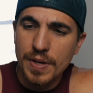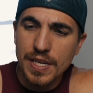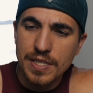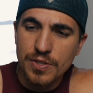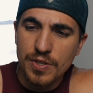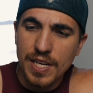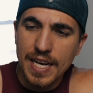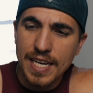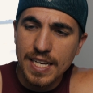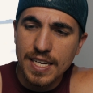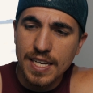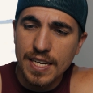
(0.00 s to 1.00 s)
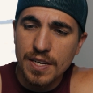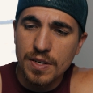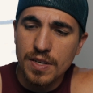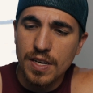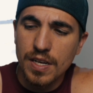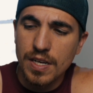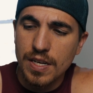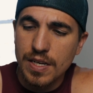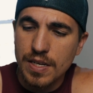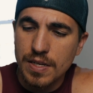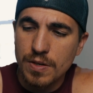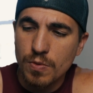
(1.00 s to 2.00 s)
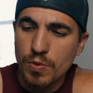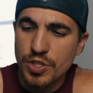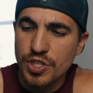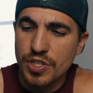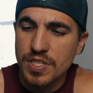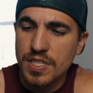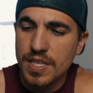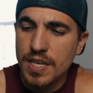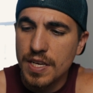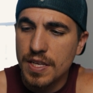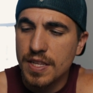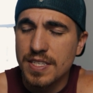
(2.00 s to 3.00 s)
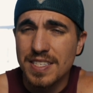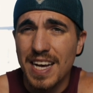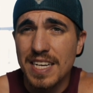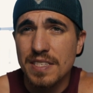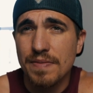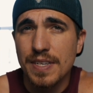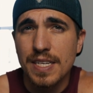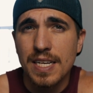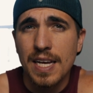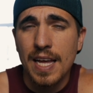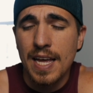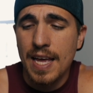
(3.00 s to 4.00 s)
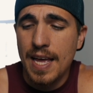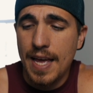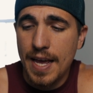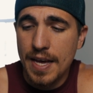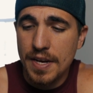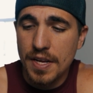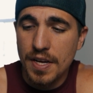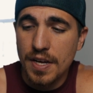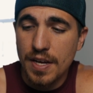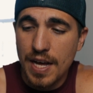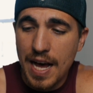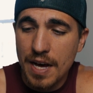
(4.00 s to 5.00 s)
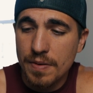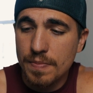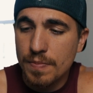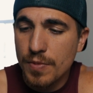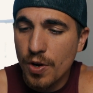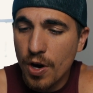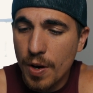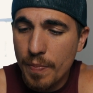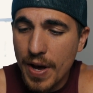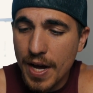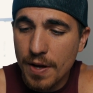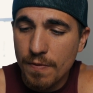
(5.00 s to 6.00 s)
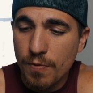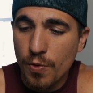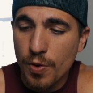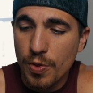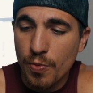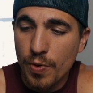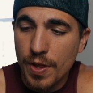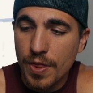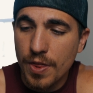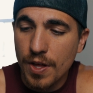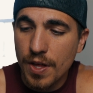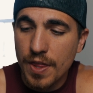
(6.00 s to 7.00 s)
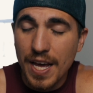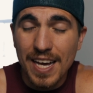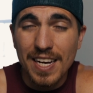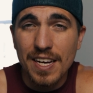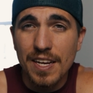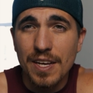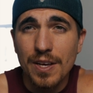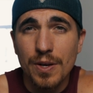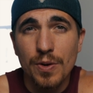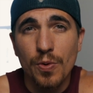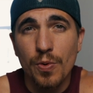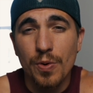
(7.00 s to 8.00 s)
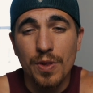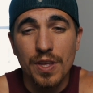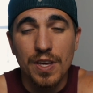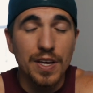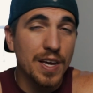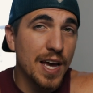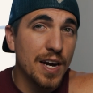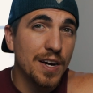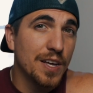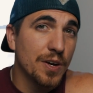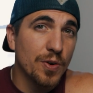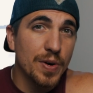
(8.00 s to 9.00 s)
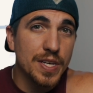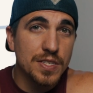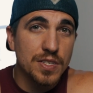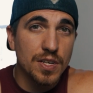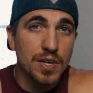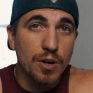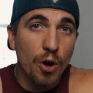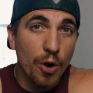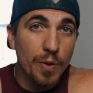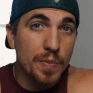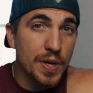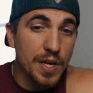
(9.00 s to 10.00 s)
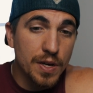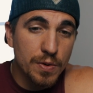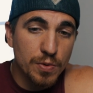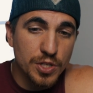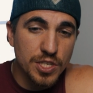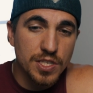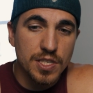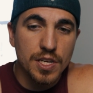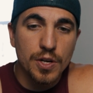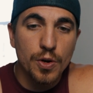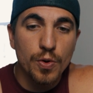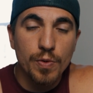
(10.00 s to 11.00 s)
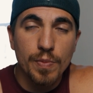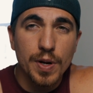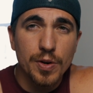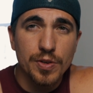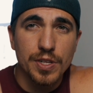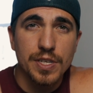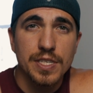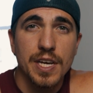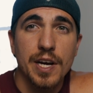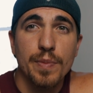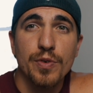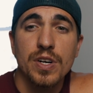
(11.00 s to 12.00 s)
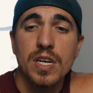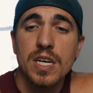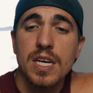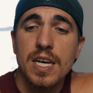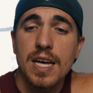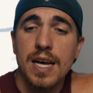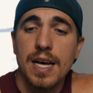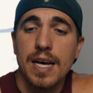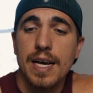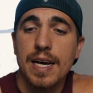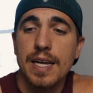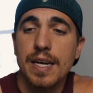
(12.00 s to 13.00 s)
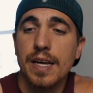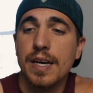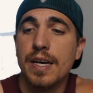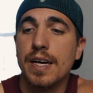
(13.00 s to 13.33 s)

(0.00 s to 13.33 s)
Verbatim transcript: me into the 80D uh, was just the the size of it. And uh, I've gone back and forth with uh, the 80D or the Canon EOS RP, which is the new mirrorless camera. And